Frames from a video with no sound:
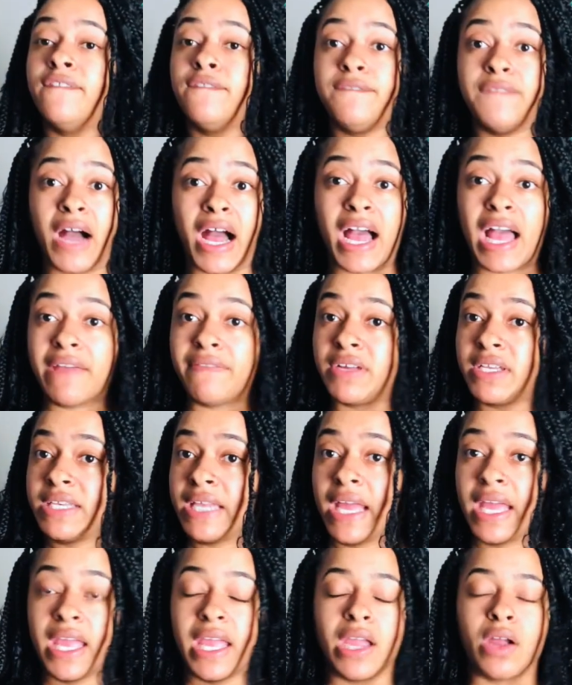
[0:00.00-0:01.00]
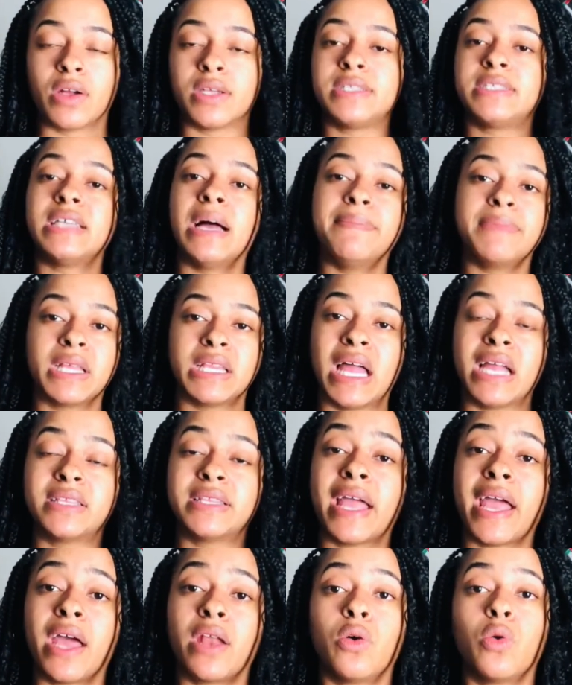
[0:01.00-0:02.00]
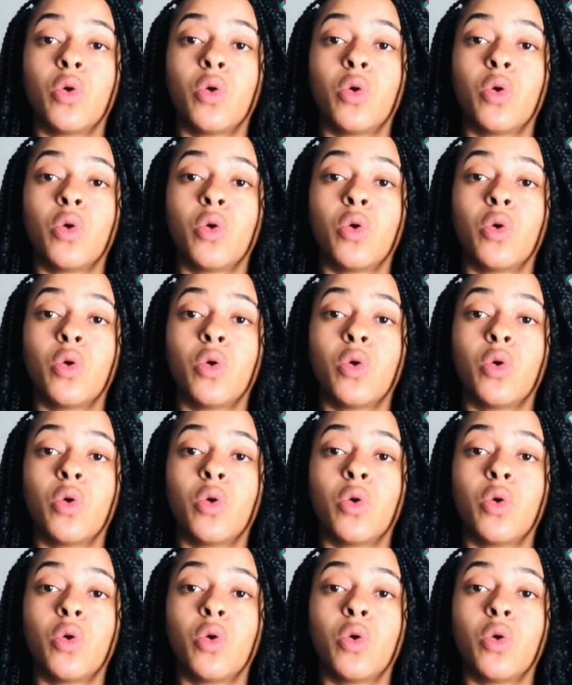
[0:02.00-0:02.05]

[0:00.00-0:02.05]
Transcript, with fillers: 5 a day or something like that,